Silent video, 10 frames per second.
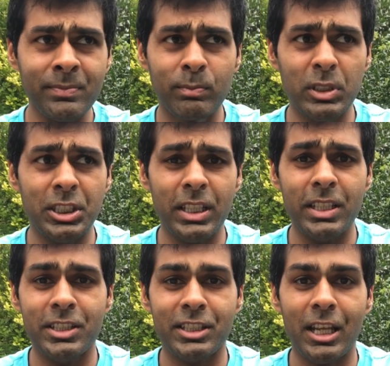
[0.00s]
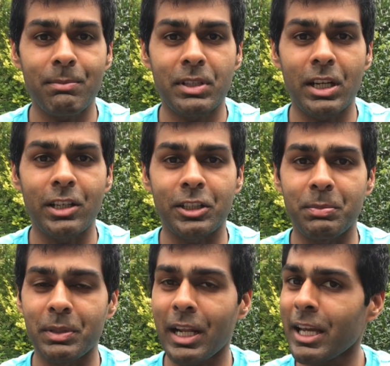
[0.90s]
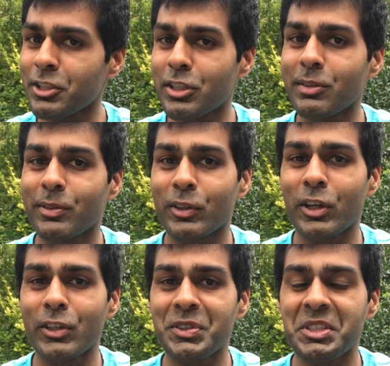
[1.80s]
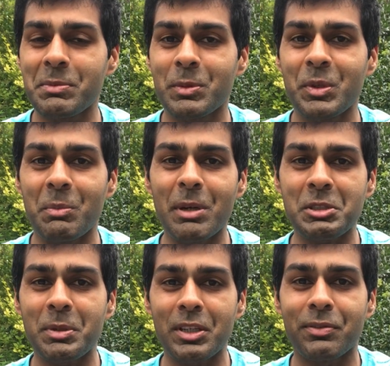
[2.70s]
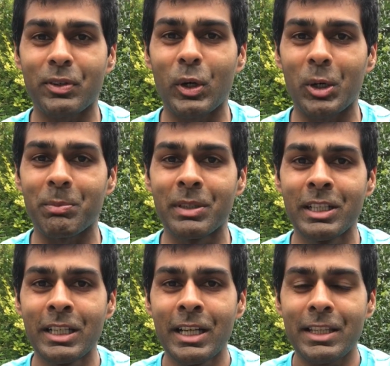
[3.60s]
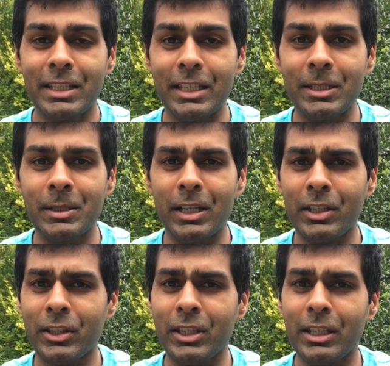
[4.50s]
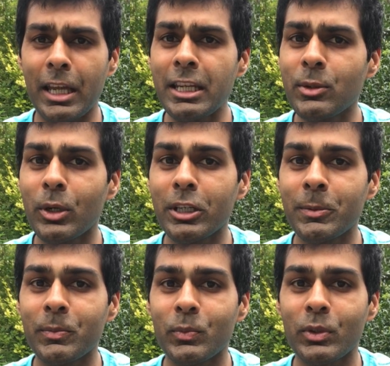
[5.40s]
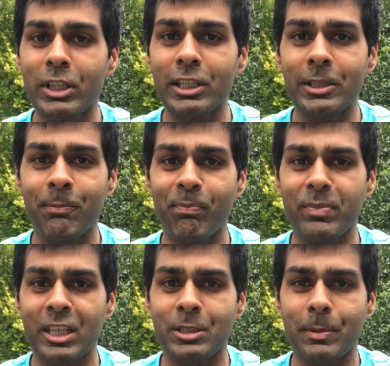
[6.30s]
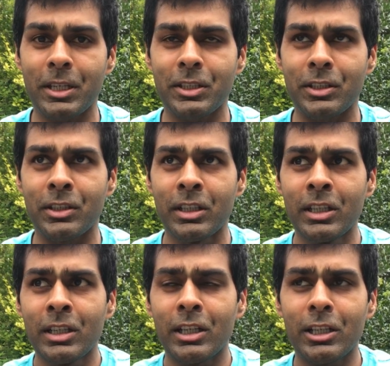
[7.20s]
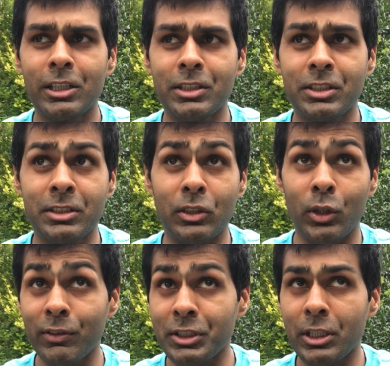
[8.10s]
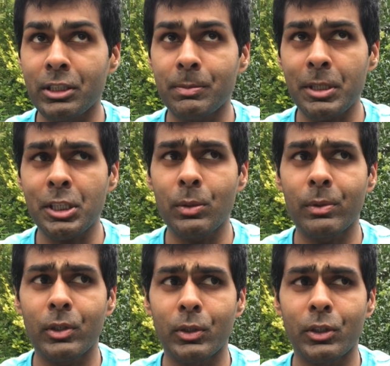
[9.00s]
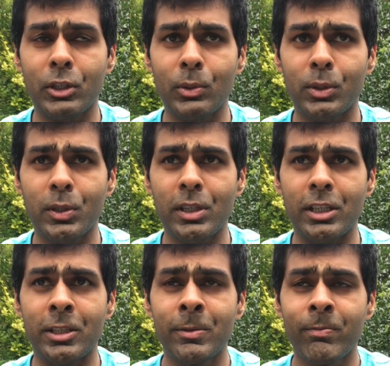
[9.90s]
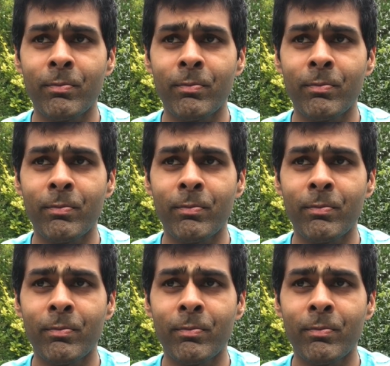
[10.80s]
Mercedes slam dunk, but actually Ferrari seemed to be a much better form than I think anyone really expected. All of a sudden, especially when we got to Q3,